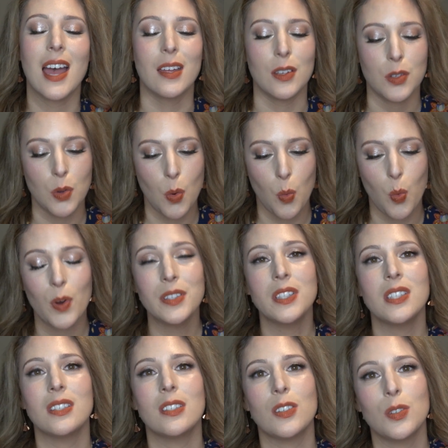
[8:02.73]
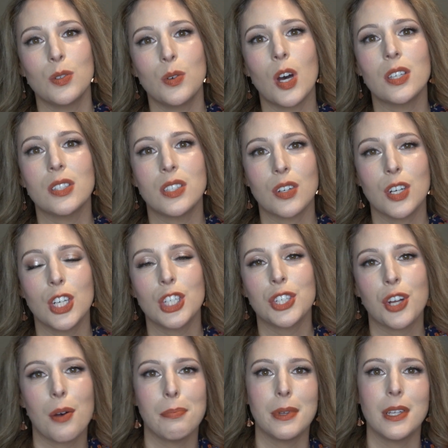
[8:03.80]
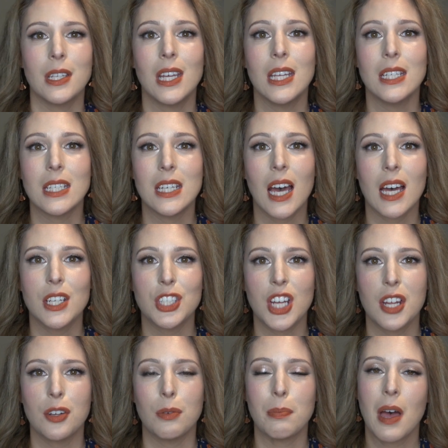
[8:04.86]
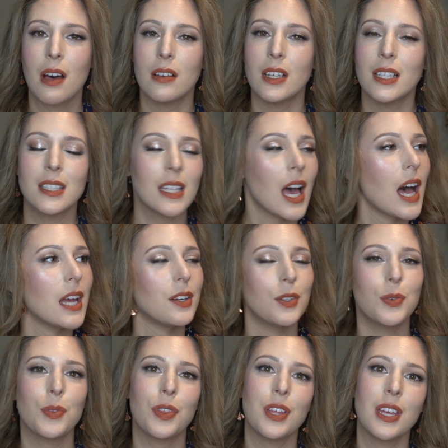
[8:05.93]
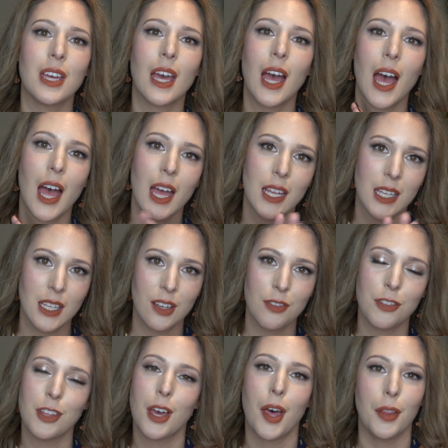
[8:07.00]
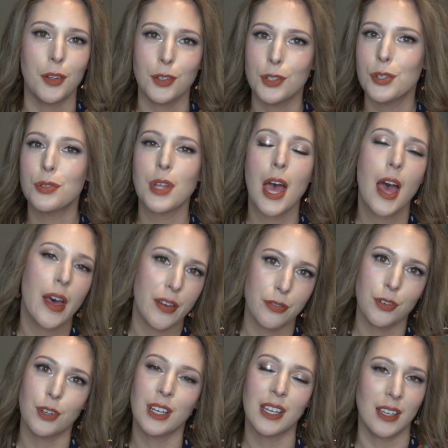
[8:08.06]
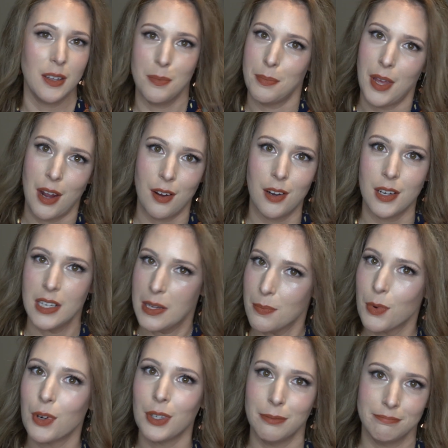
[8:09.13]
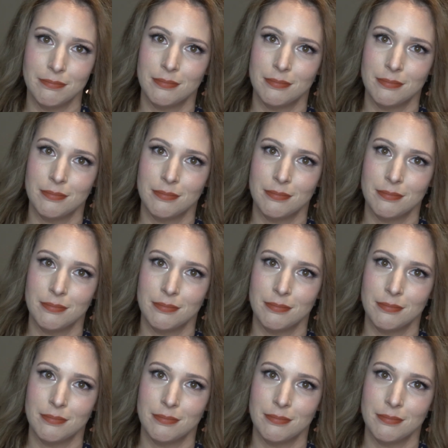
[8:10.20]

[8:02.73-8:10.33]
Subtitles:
And once you start shopping indie eyeshadow palettes, I don't think any of the others ever can compare anymore.